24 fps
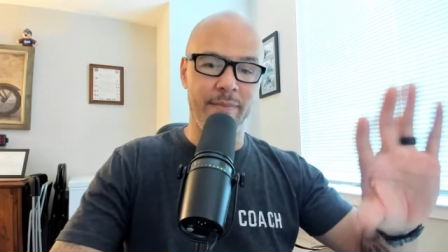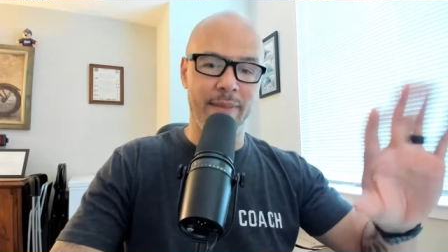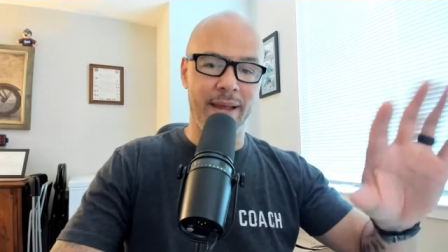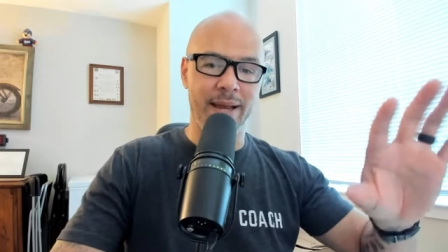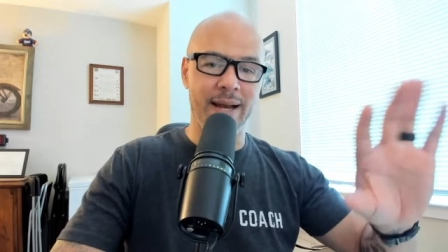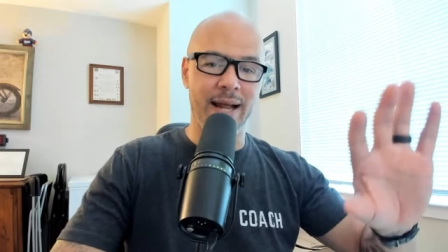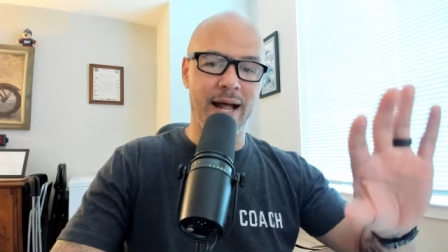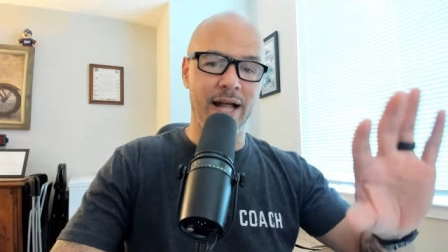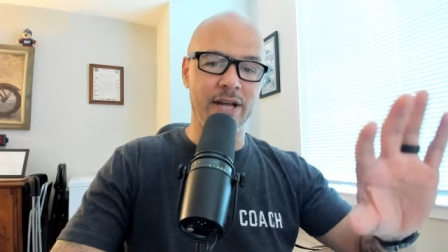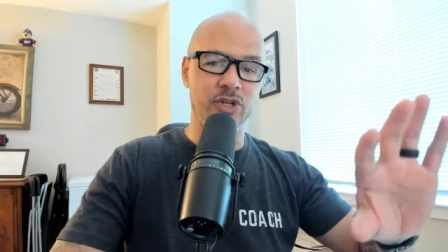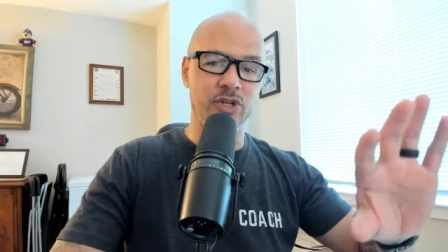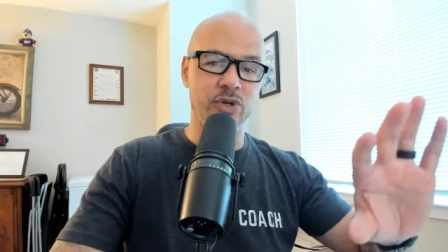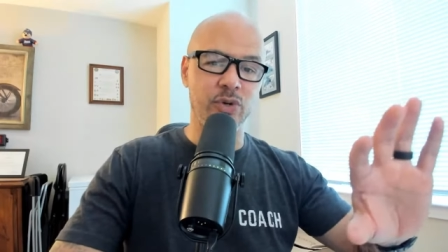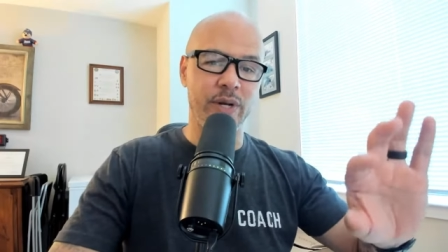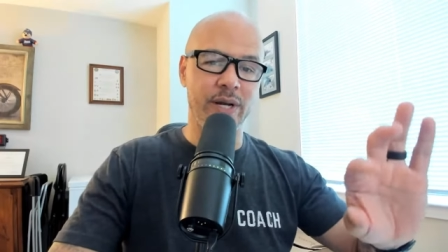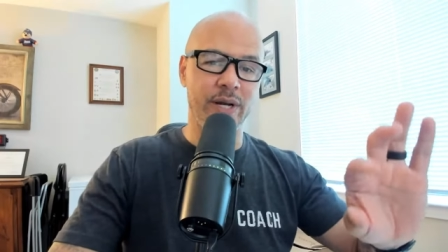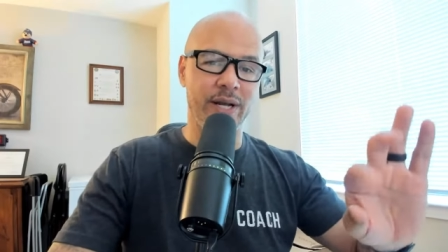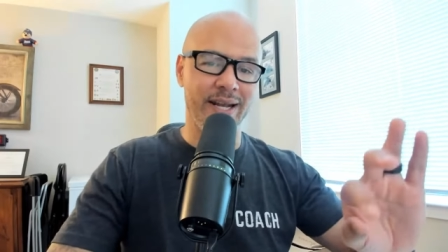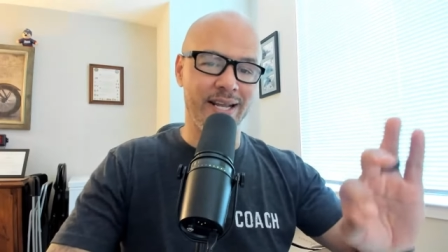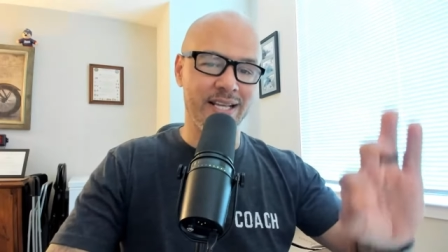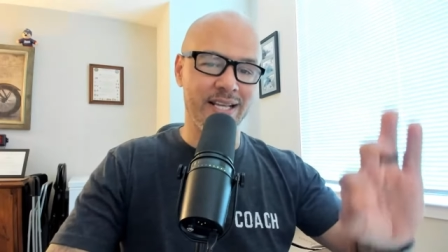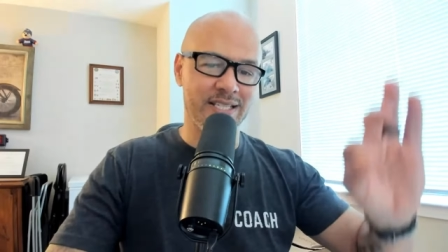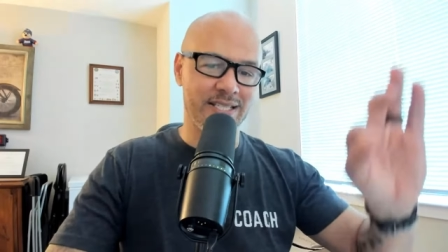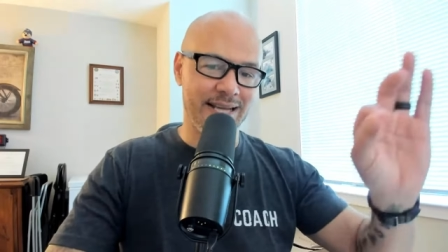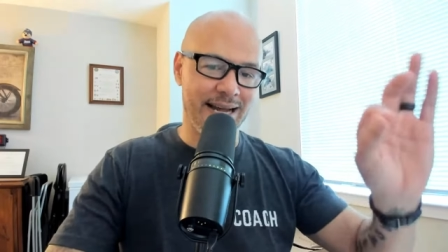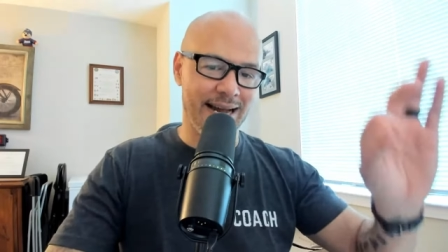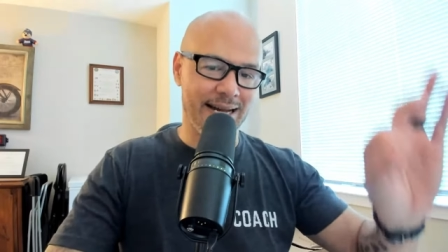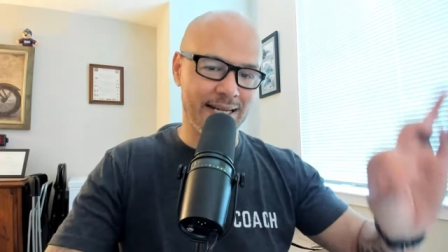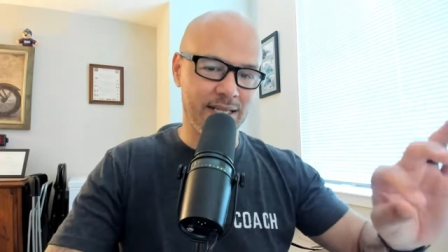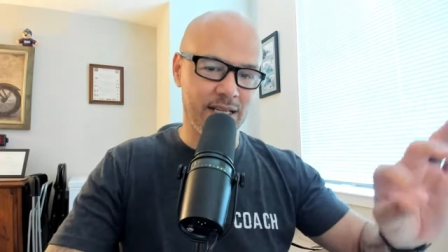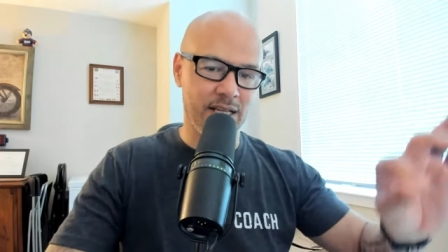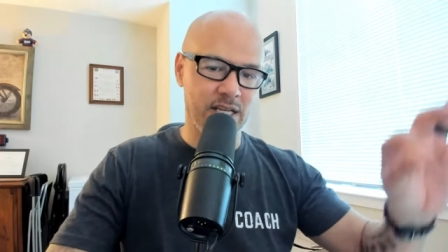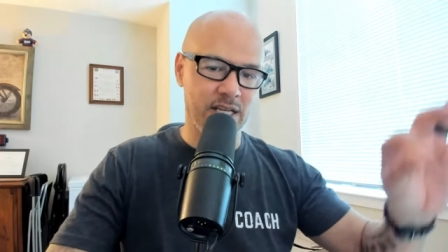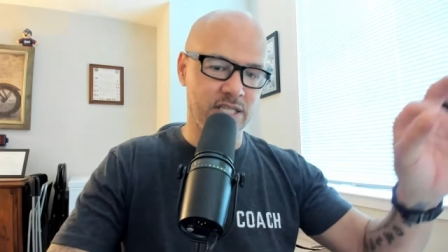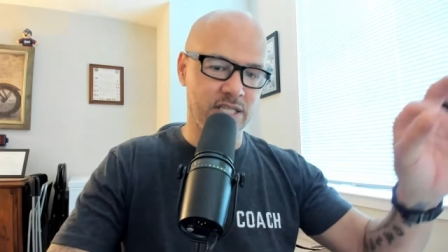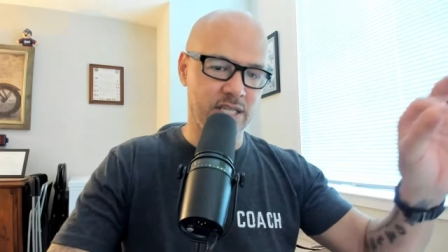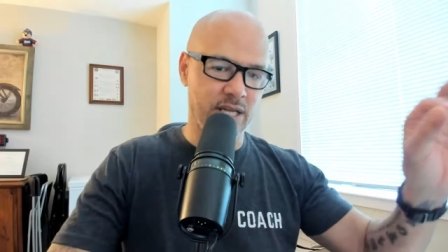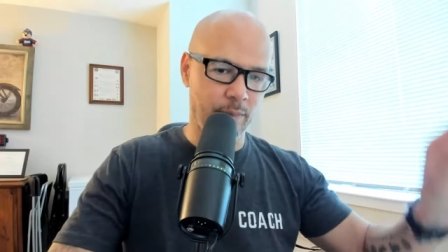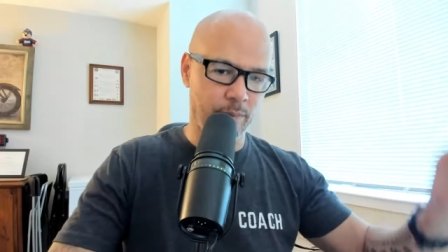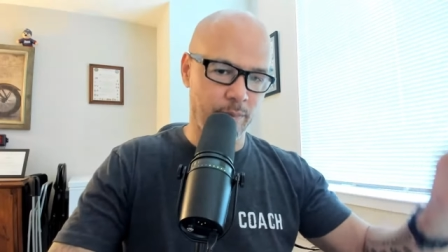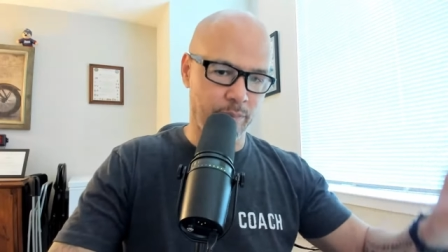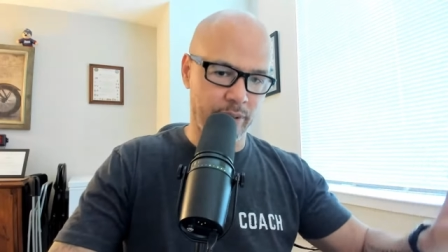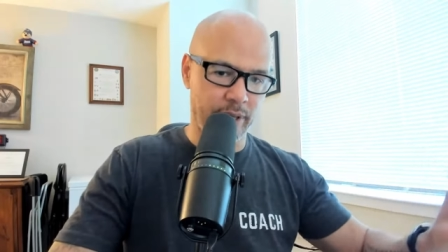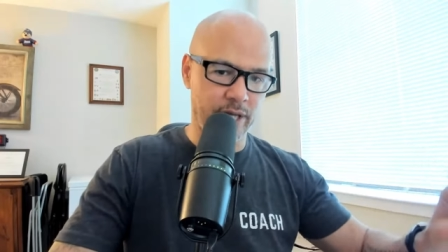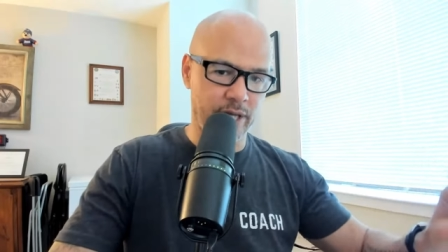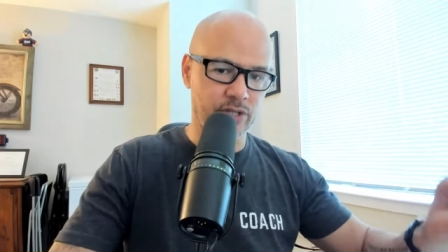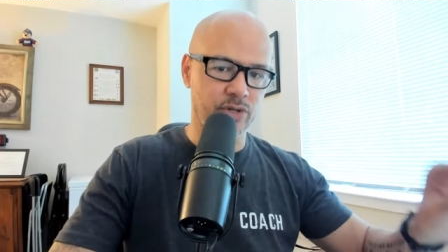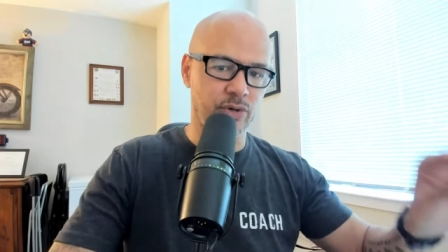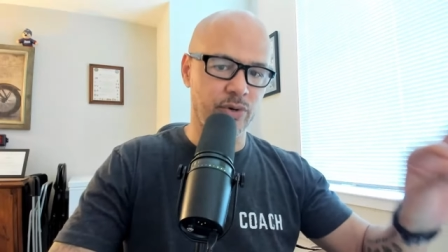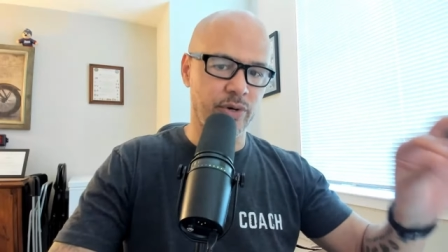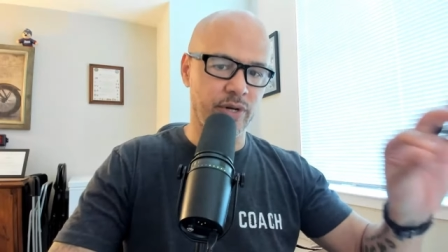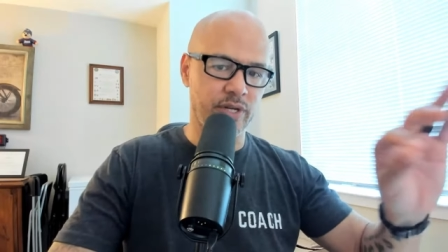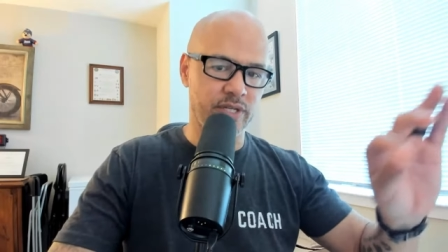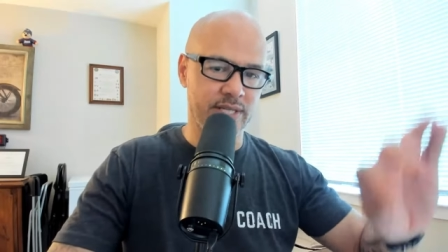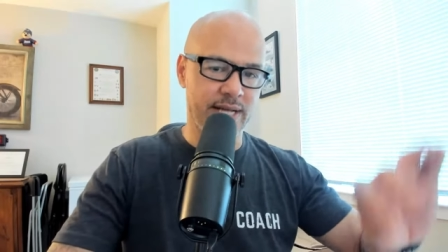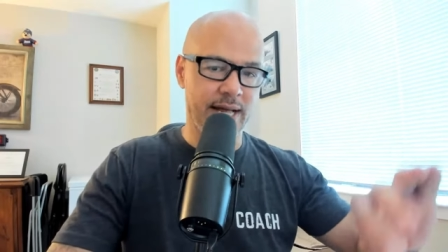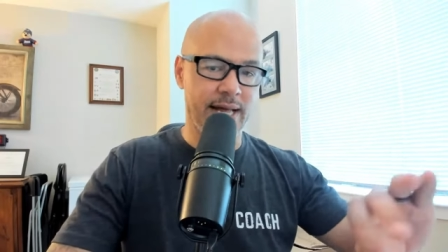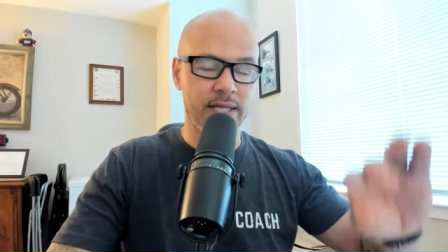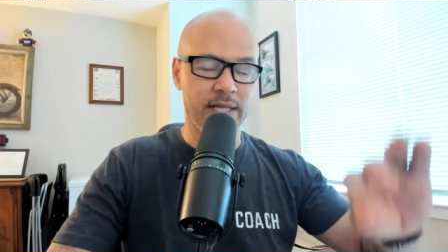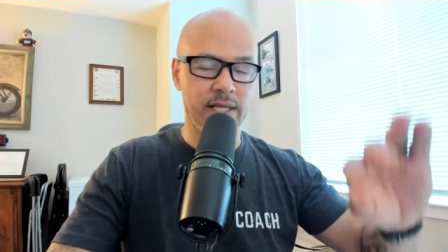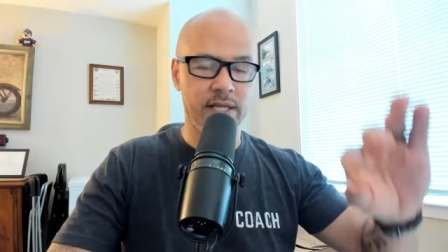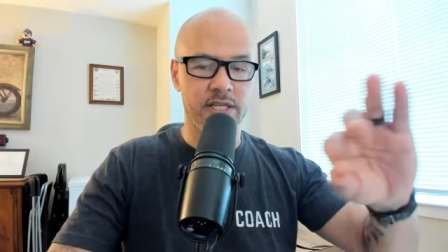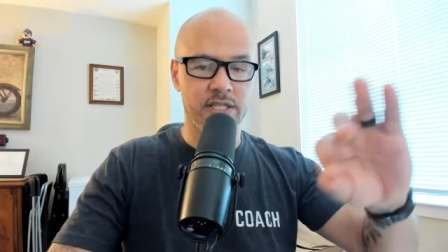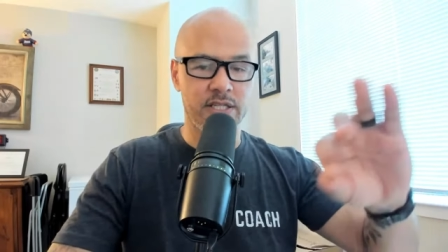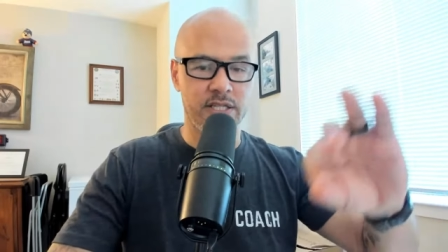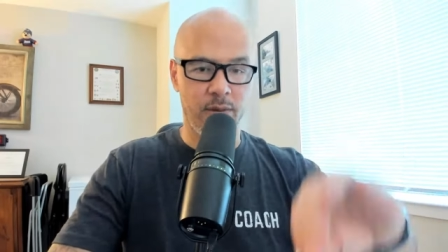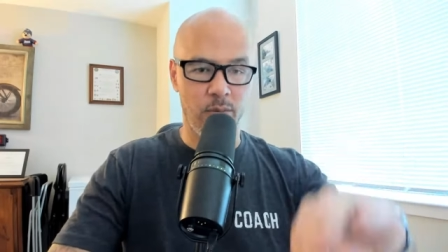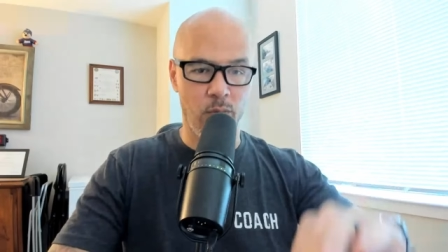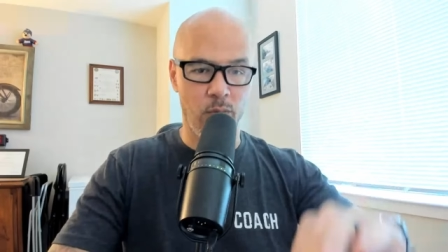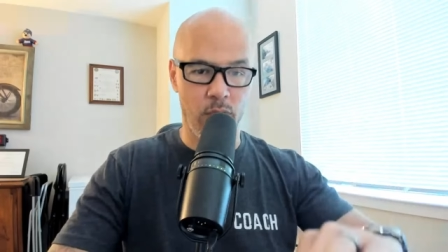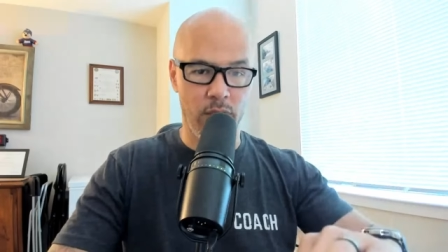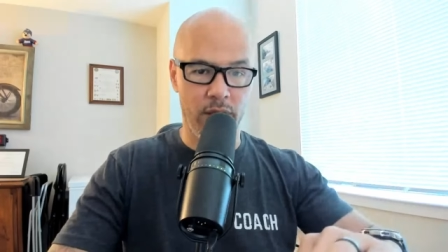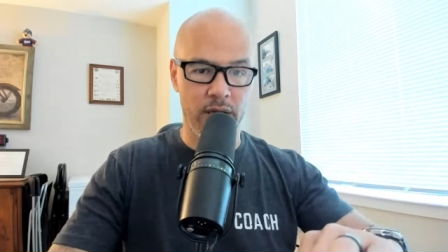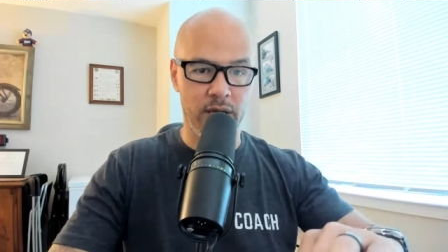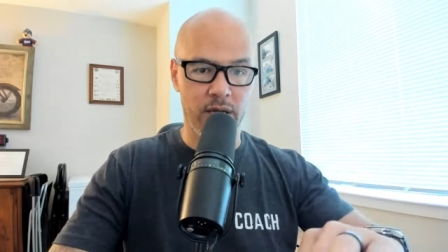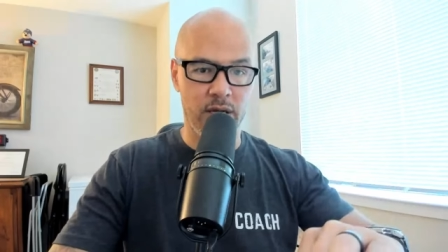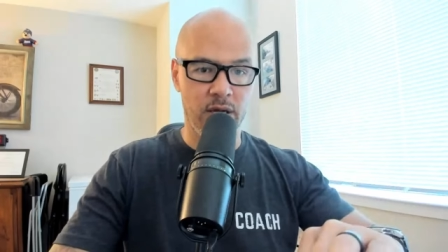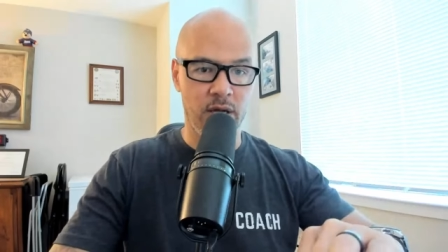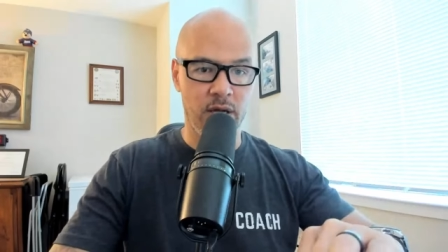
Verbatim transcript: may not do it in exactly the same place or exactly the same way.